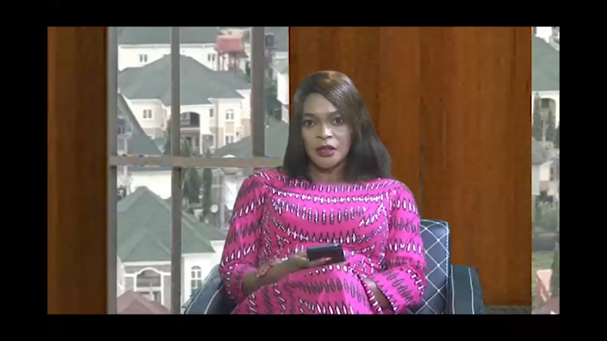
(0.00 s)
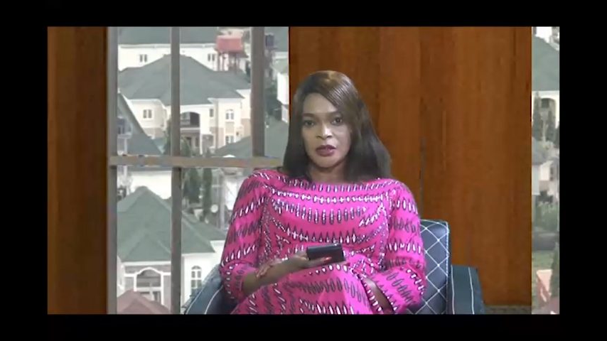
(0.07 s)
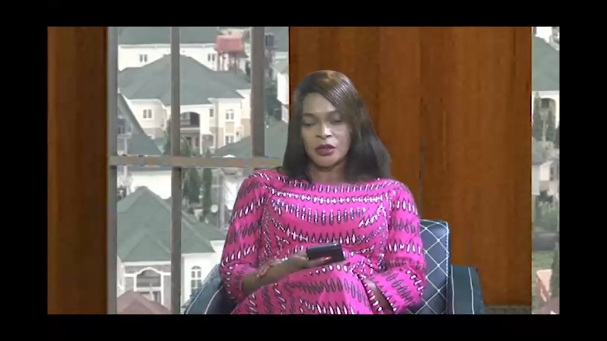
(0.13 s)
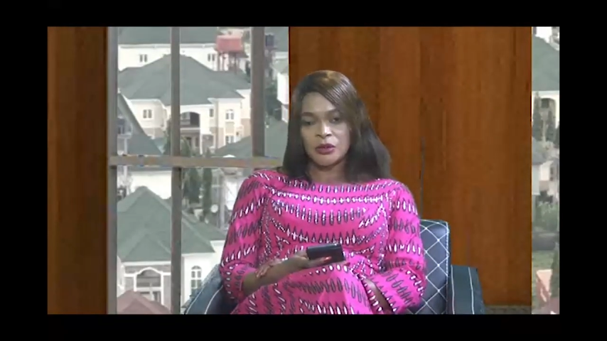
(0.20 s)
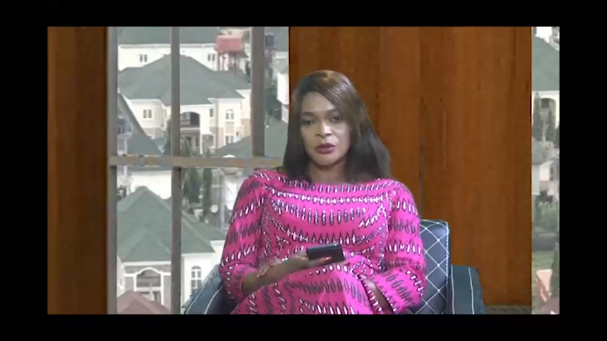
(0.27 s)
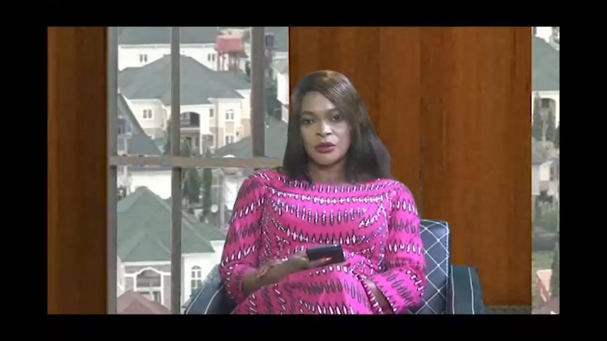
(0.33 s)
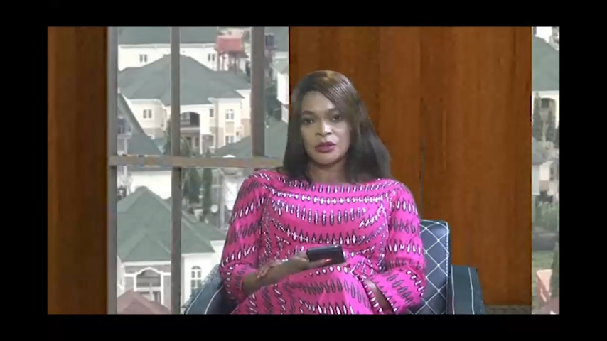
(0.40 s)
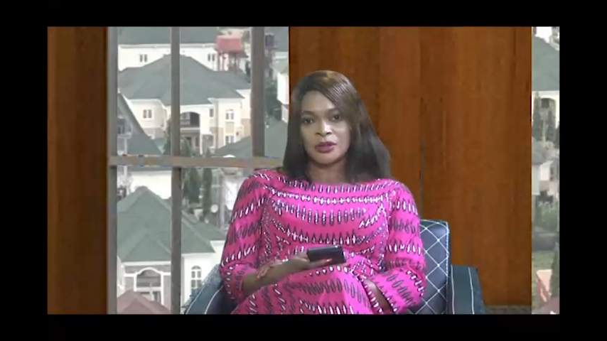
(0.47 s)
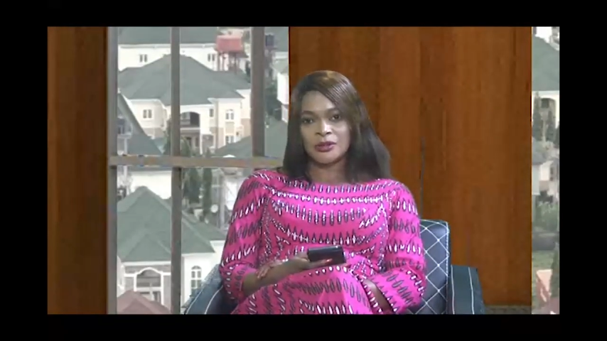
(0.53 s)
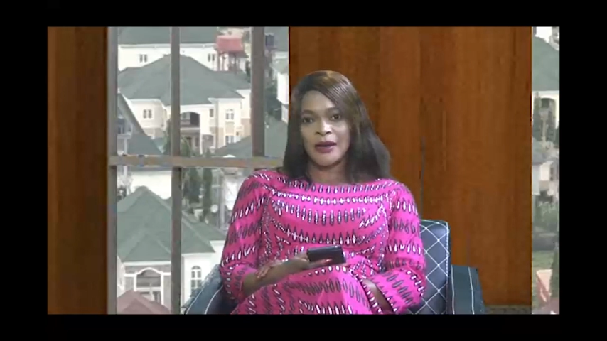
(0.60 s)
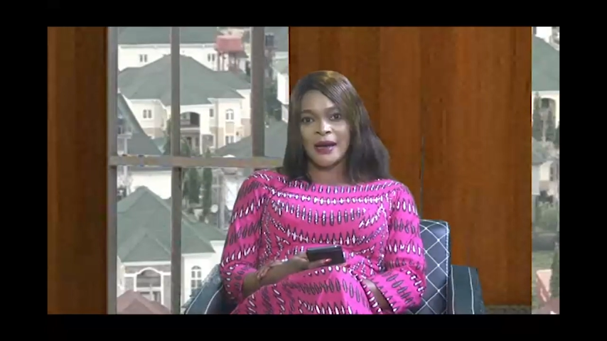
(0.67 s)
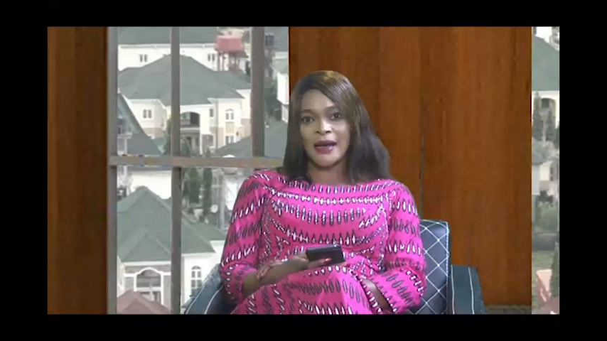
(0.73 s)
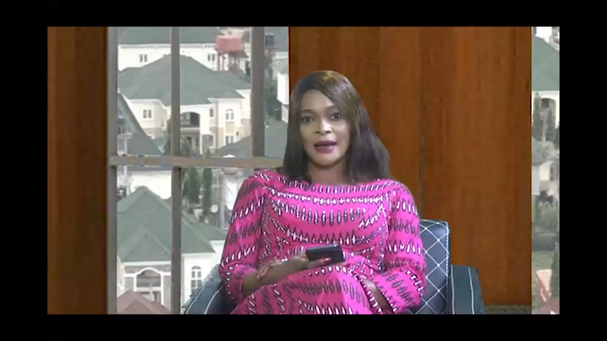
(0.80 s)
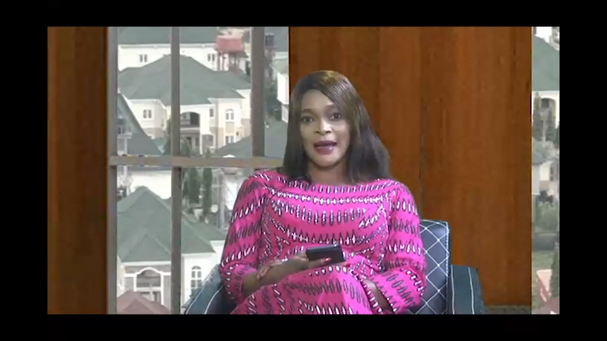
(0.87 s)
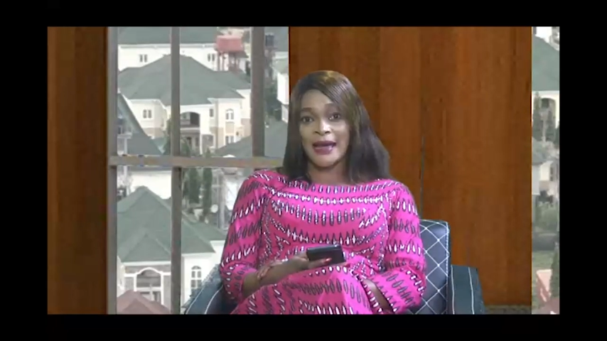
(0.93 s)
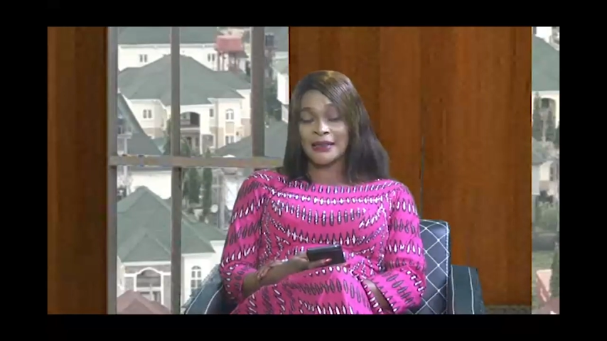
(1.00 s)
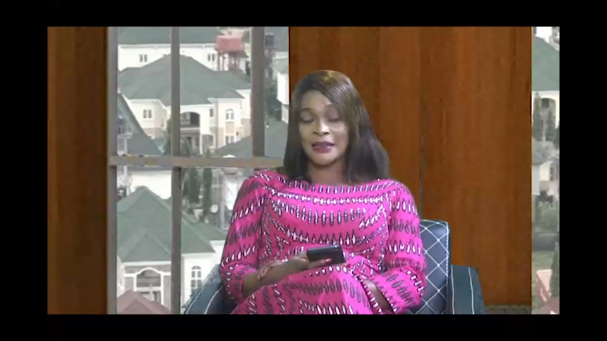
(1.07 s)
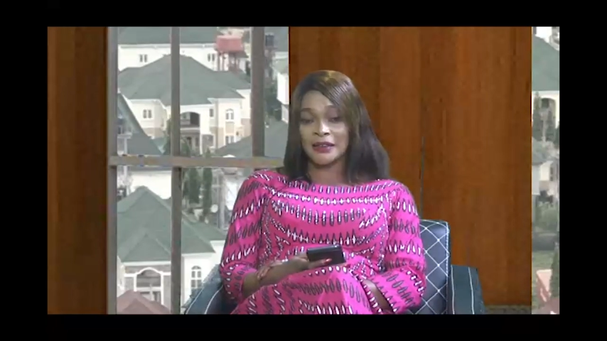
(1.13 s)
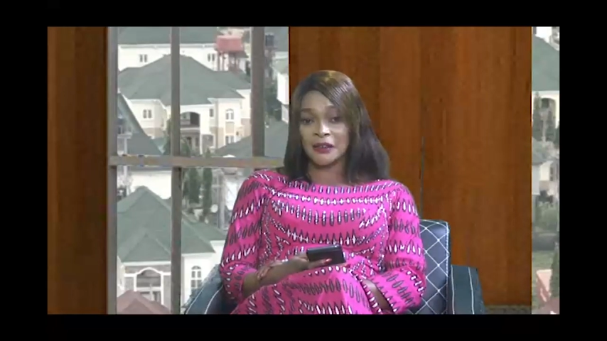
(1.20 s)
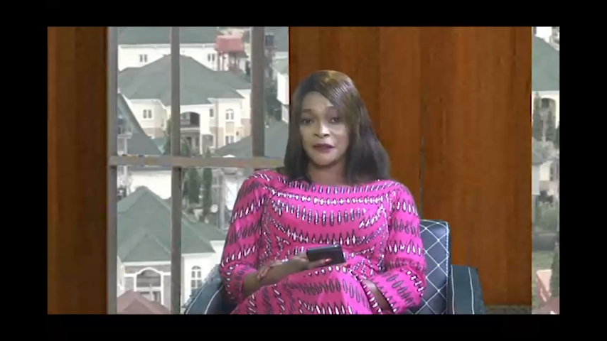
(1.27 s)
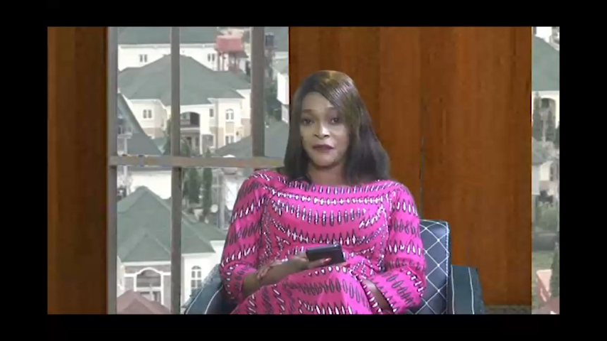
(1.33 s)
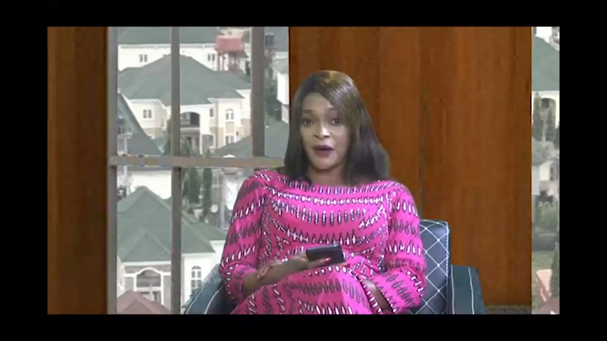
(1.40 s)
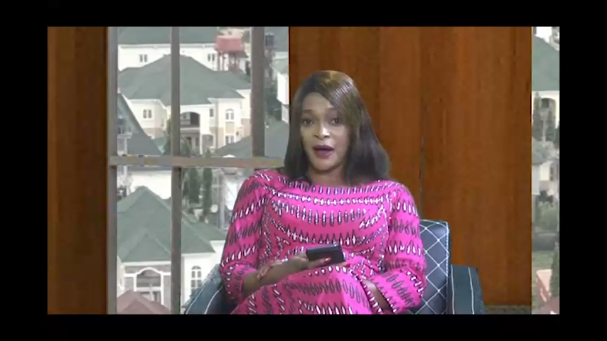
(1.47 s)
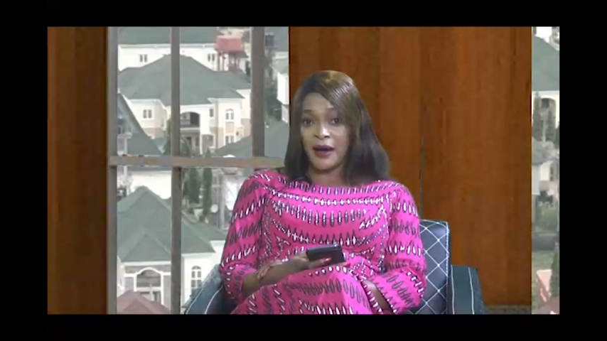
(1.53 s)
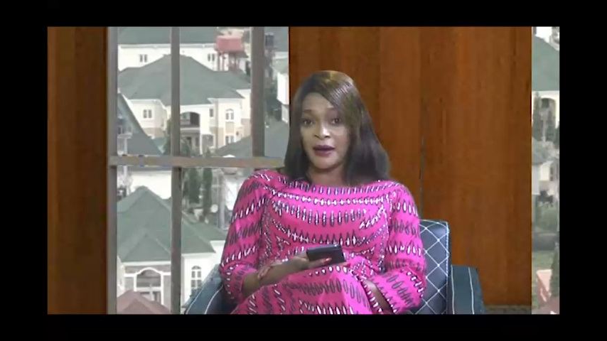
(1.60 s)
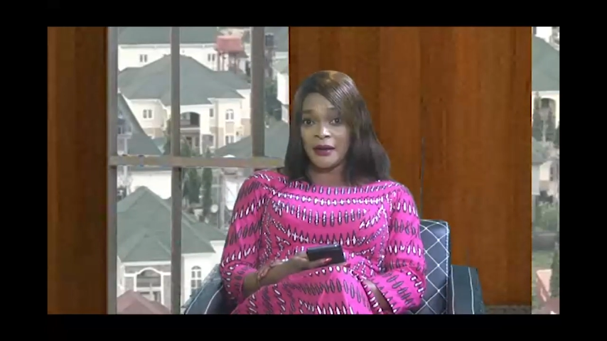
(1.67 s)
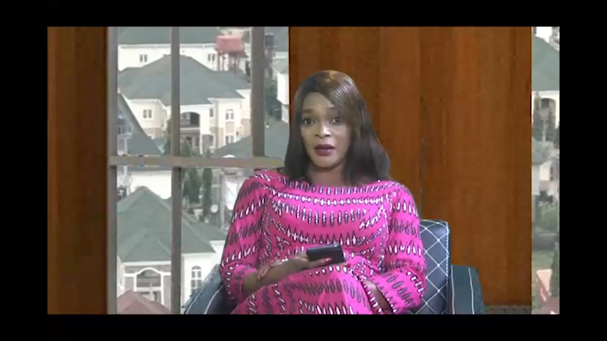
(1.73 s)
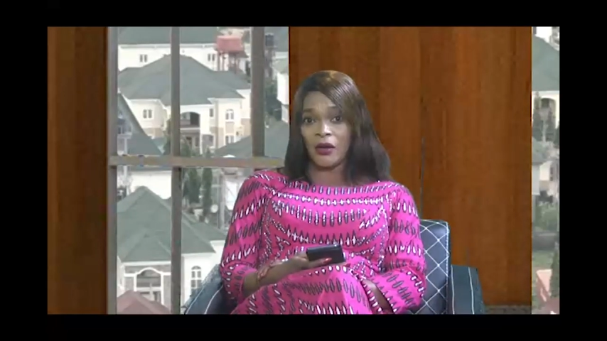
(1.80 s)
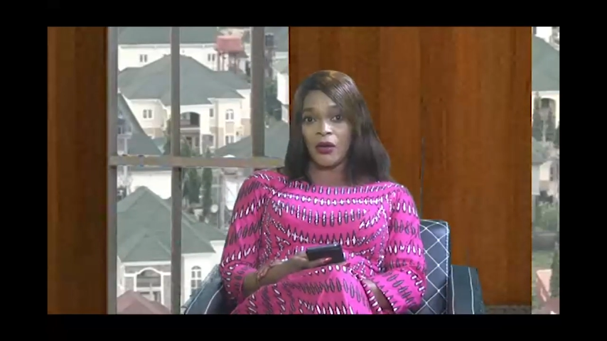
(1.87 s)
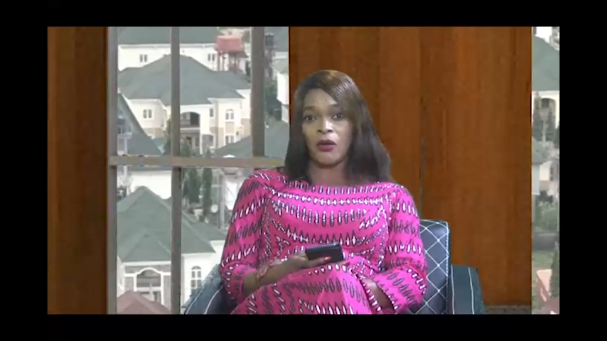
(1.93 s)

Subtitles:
to try and identify